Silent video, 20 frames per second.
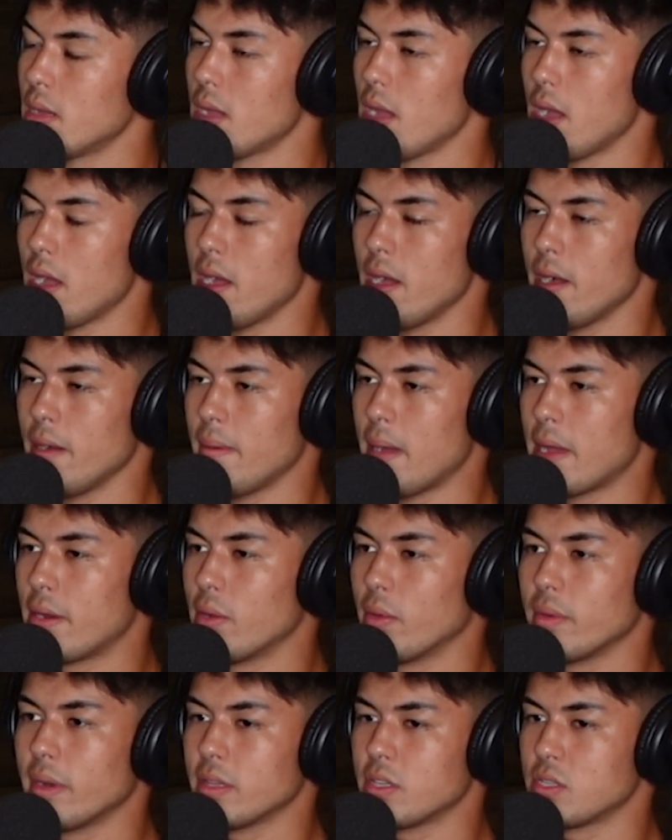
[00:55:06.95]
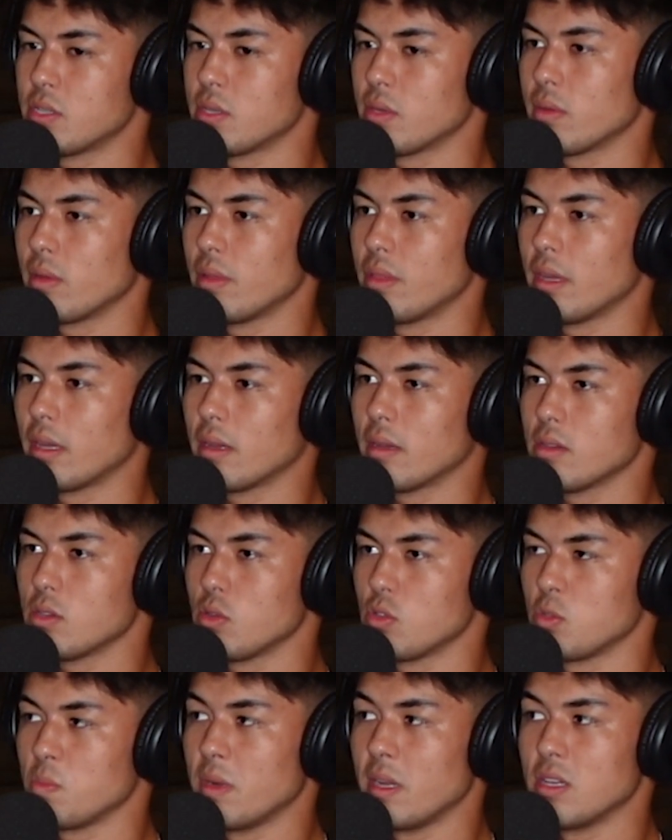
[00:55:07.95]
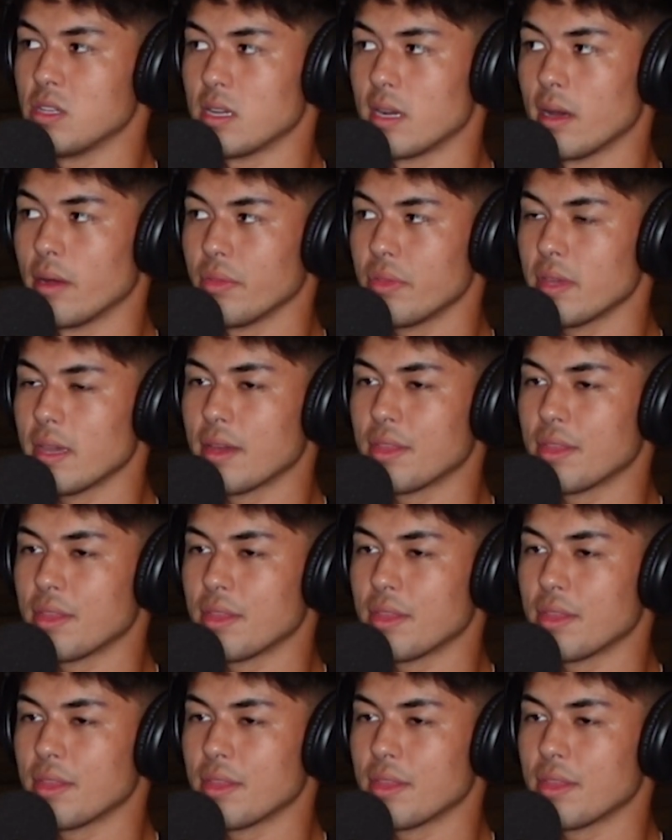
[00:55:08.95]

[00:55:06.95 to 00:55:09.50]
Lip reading: I don't necessarily think social media is unhealthy.